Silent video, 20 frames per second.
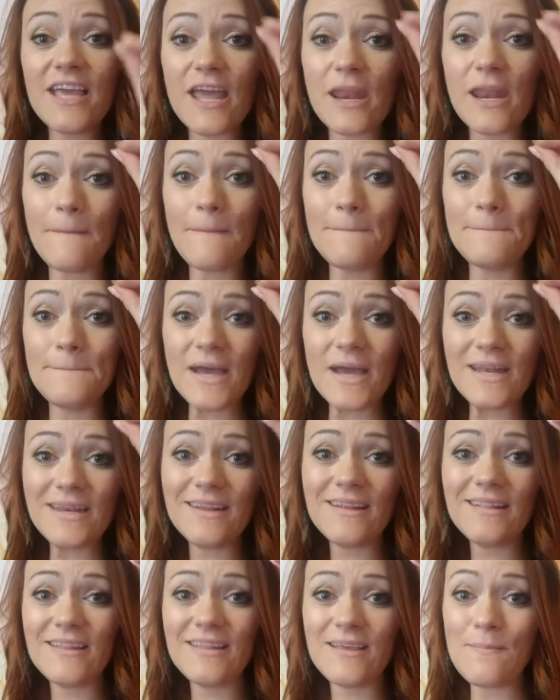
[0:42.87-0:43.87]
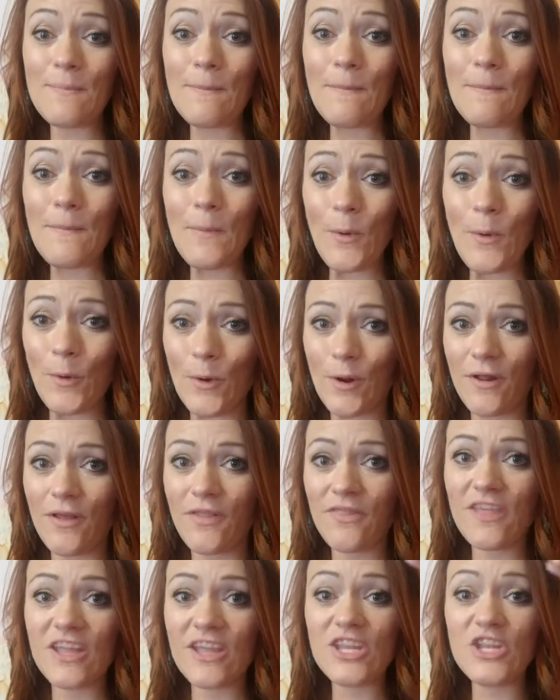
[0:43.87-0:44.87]
and abundantly
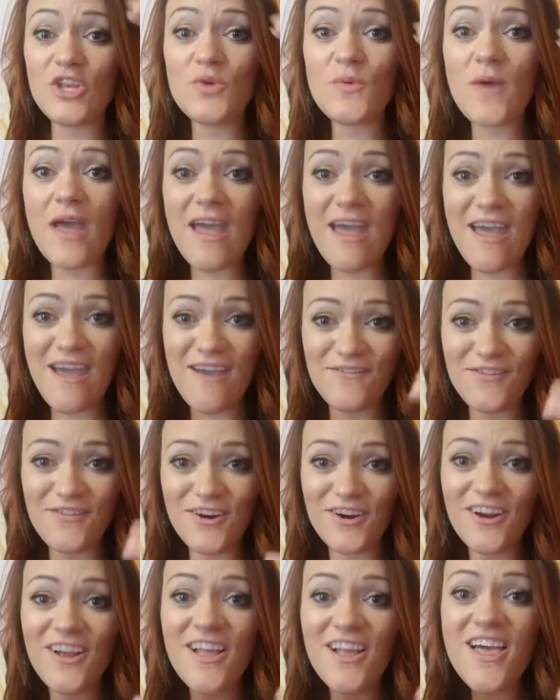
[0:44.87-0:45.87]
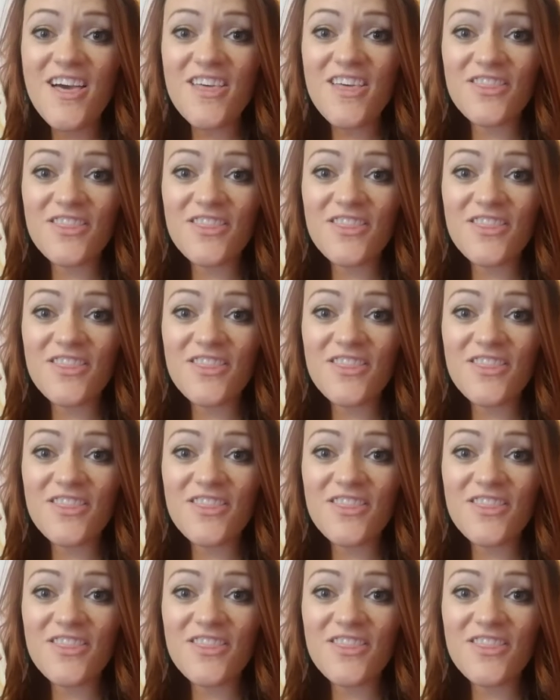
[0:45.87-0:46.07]
more than you ever